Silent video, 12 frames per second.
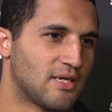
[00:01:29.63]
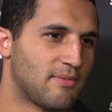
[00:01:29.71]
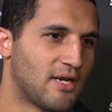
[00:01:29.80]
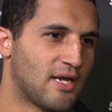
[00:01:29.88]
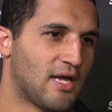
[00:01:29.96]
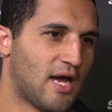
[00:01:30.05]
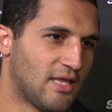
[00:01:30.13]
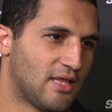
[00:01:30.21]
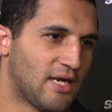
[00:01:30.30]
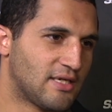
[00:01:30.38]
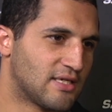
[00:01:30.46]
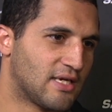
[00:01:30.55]
I mean, I, would
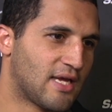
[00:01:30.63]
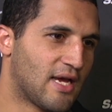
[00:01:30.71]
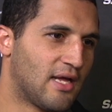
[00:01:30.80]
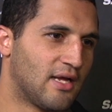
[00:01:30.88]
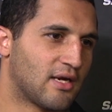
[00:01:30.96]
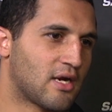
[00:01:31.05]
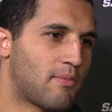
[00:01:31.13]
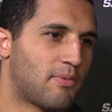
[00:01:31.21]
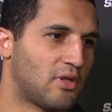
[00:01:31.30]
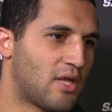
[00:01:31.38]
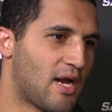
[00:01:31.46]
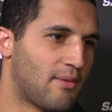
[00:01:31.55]
like to get a
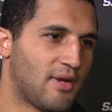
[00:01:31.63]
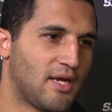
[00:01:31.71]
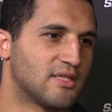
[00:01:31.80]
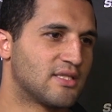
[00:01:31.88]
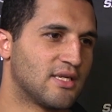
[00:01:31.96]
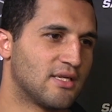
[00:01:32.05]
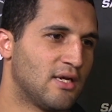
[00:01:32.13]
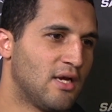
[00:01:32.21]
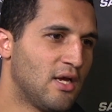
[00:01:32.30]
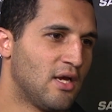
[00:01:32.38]
couple line mates and